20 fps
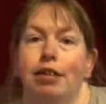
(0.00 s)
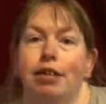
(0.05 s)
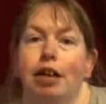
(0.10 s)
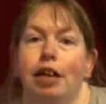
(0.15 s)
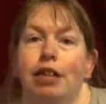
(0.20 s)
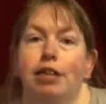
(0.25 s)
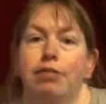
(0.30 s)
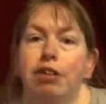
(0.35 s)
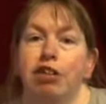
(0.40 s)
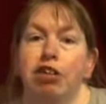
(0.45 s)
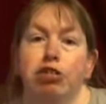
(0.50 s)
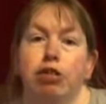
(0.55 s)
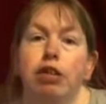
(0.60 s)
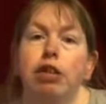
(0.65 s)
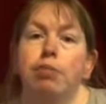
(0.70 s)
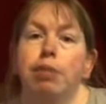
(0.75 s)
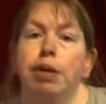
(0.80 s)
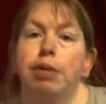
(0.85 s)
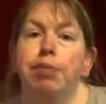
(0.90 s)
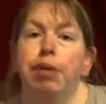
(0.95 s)
And if those 20
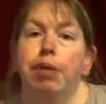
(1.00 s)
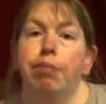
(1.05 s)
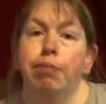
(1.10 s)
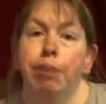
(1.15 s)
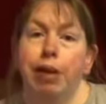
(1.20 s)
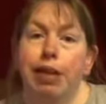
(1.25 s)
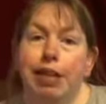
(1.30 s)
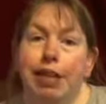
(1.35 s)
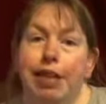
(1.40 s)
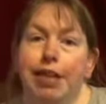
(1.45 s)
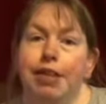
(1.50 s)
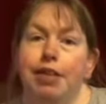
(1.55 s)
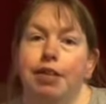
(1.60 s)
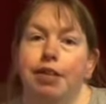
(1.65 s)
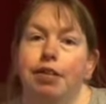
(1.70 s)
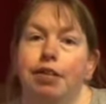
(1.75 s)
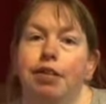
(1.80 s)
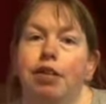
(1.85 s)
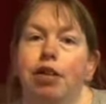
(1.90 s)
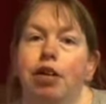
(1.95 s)
people are bidding,
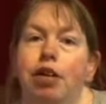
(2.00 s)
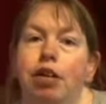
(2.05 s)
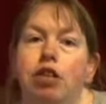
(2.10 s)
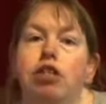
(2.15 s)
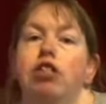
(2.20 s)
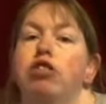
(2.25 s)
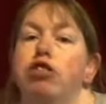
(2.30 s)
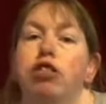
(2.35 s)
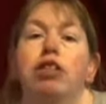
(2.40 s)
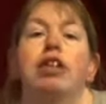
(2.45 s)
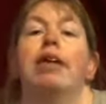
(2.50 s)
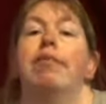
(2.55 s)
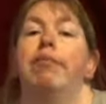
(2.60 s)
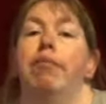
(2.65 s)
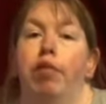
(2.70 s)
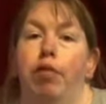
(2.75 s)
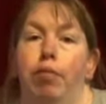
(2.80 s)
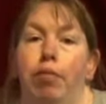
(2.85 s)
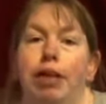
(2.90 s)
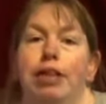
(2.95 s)
you could get
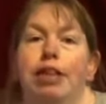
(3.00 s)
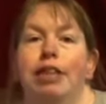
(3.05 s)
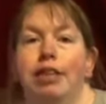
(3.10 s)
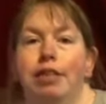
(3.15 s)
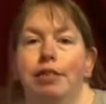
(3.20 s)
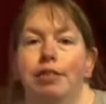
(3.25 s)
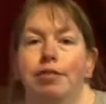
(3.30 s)
more money.